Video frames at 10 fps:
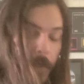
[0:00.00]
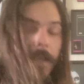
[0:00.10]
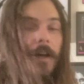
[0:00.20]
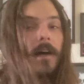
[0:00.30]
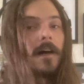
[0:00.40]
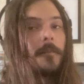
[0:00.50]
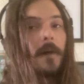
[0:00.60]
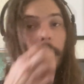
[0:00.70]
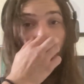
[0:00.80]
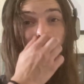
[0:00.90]
But
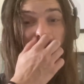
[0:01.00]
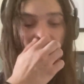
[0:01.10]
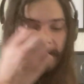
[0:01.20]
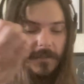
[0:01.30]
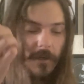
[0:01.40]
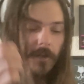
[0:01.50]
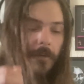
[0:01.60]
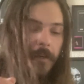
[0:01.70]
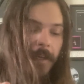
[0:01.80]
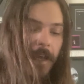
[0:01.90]
I might even start
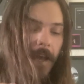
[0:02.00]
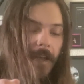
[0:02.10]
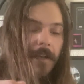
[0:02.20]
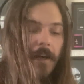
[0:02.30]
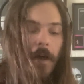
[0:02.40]
looking at